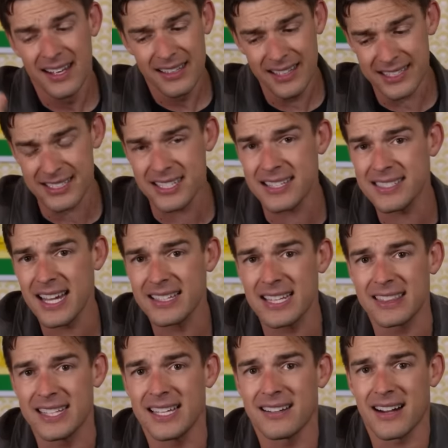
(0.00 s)
let's just say
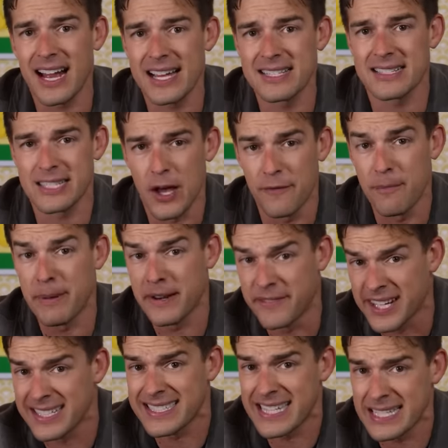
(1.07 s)
that theater has itself a bit of
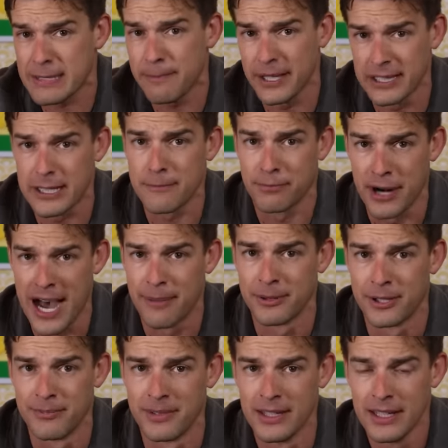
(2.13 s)
an accessibility
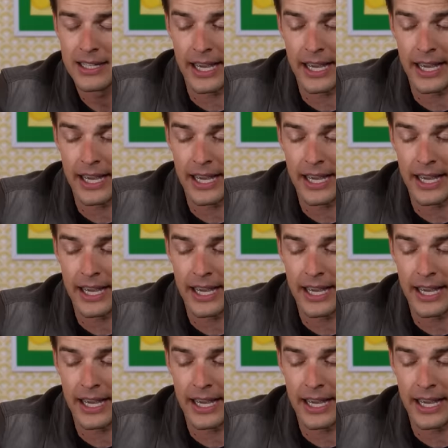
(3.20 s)
problem.